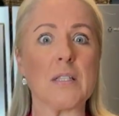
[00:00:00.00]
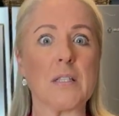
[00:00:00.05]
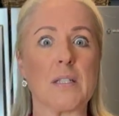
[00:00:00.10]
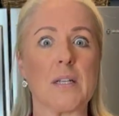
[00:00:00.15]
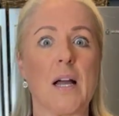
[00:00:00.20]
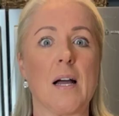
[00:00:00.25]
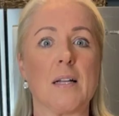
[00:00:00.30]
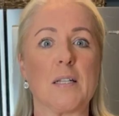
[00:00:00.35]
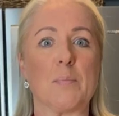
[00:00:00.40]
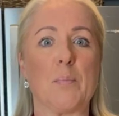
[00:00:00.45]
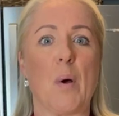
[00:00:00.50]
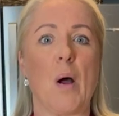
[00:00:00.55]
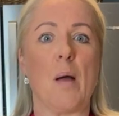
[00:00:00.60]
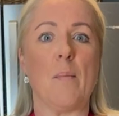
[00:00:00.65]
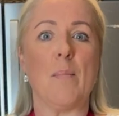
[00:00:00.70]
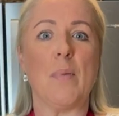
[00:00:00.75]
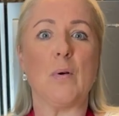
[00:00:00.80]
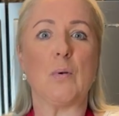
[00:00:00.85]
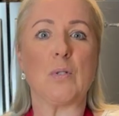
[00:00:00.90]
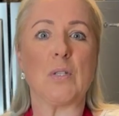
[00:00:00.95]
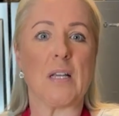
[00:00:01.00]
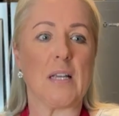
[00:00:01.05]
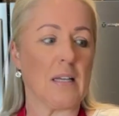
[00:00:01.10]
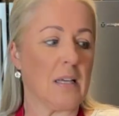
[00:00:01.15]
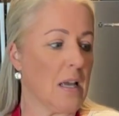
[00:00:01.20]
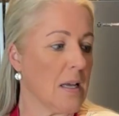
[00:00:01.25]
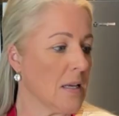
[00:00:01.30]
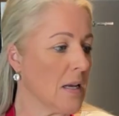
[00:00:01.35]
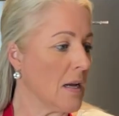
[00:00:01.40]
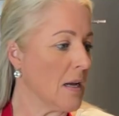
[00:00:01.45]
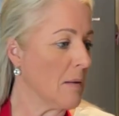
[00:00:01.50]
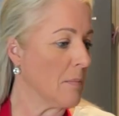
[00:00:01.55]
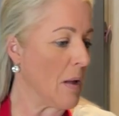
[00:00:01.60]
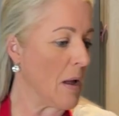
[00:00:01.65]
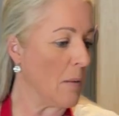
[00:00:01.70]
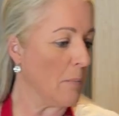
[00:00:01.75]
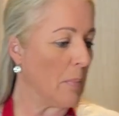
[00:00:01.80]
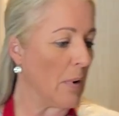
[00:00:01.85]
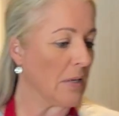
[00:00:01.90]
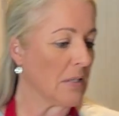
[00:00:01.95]
We are going to start by
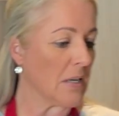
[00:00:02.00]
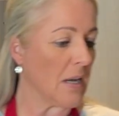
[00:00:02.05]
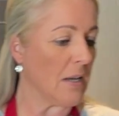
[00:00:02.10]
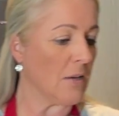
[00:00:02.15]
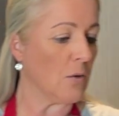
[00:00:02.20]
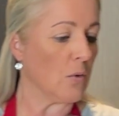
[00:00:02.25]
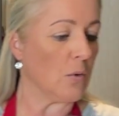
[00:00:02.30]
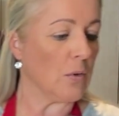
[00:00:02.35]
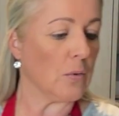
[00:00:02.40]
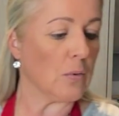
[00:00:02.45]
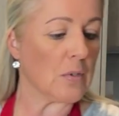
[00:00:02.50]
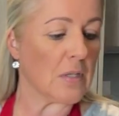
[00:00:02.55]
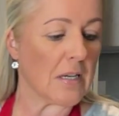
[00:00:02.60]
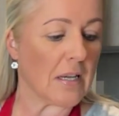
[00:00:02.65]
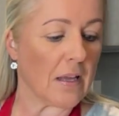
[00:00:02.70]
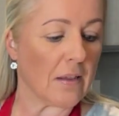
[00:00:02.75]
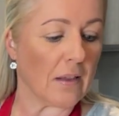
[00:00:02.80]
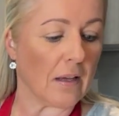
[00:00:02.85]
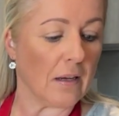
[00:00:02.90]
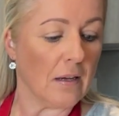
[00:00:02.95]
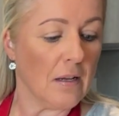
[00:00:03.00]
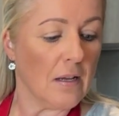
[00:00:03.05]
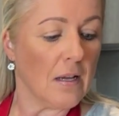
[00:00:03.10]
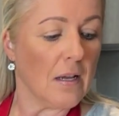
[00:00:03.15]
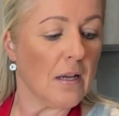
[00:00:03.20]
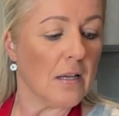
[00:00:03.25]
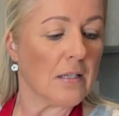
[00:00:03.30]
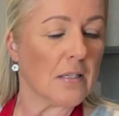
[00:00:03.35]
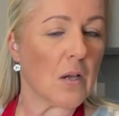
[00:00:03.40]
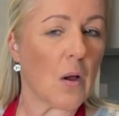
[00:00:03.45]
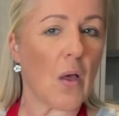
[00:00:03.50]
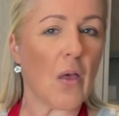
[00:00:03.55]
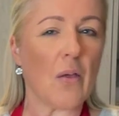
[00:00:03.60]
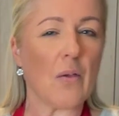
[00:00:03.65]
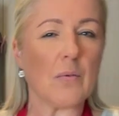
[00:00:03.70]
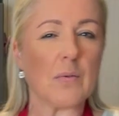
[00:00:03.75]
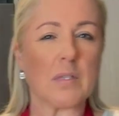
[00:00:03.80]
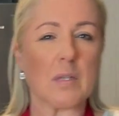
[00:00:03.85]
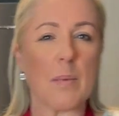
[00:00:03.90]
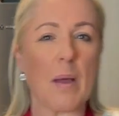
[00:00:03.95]
melting our butter and oil together.
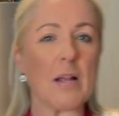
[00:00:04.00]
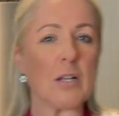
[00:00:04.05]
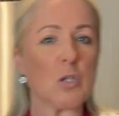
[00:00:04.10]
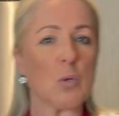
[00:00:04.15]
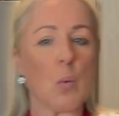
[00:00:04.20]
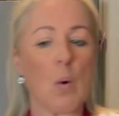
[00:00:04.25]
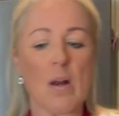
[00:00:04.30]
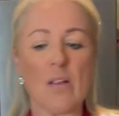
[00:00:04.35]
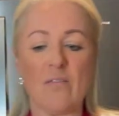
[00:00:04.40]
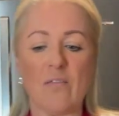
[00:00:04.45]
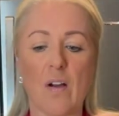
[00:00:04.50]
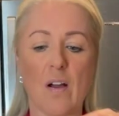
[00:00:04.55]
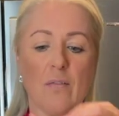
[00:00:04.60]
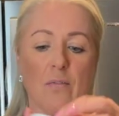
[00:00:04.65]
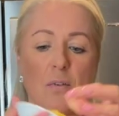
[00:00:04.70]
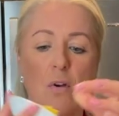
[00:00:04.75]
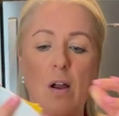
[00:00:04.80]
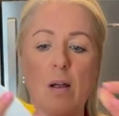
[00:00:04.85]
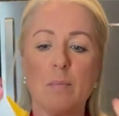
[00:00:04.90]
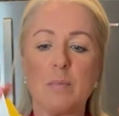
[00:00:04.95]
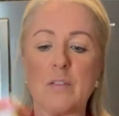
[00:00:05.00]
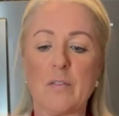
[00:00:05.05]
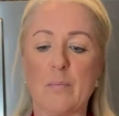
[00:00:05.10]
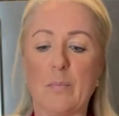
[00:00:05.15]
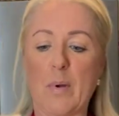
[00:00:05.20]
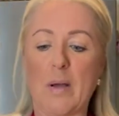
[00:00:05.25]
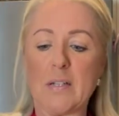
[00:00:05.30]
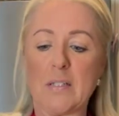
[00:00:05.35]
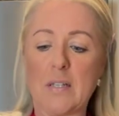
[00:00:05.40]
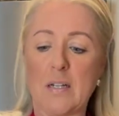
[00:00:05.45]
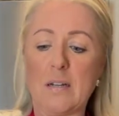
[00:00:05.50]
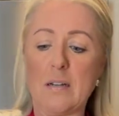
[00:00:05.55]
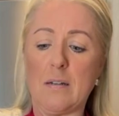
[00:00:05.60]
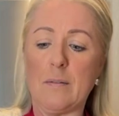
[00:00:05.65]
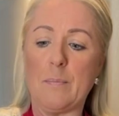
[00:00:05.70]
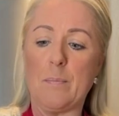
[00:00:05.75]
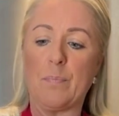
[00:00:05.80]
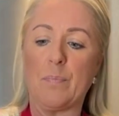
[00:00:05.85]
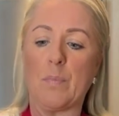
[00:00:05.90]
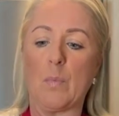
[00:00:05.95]
So it's about 25
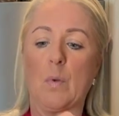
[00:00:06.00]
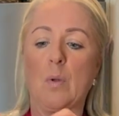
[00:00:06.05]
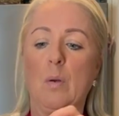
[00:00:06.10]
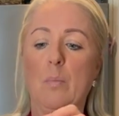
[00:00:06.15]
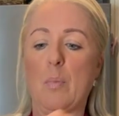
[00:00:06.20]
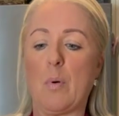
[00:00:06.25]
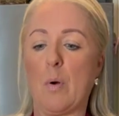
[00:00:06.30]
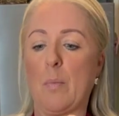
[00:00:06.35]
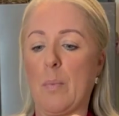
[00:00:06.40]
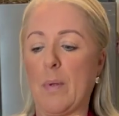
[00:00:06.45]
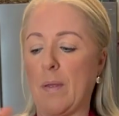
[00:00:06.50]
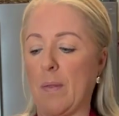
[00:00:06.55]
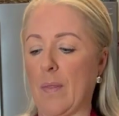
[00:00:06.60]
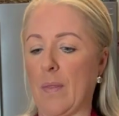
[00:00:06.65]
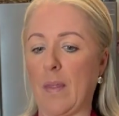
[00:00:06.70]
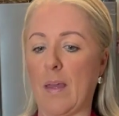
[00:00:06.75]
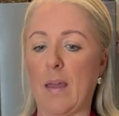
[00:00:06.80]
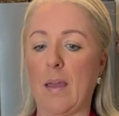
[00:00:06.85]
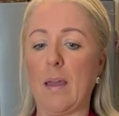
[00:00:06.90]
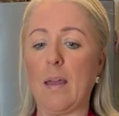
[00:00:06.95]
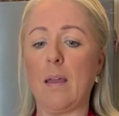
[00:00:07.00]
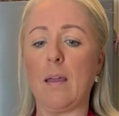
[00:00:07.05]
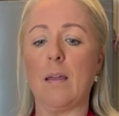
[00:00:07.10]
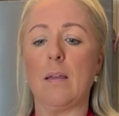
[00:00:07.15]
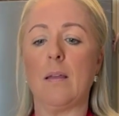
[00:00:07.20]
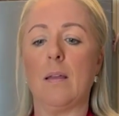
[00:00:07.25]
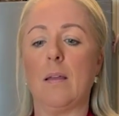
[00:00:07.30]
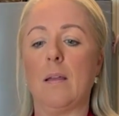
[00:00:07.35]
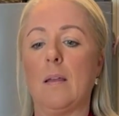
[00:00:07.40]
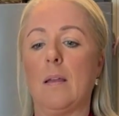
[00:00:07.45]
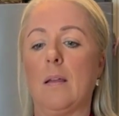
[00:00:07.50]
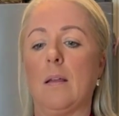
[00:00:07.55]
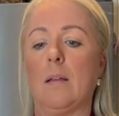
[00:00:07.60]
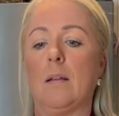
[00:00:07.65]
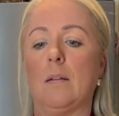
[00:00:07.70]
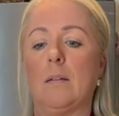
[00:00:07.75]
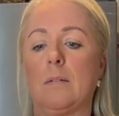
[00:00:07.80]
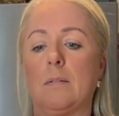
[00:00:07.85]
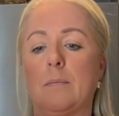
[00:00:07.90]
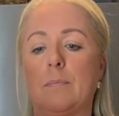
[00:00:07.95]
grams of butter. I'm going to pop in
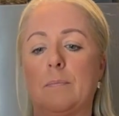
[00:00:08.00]
there.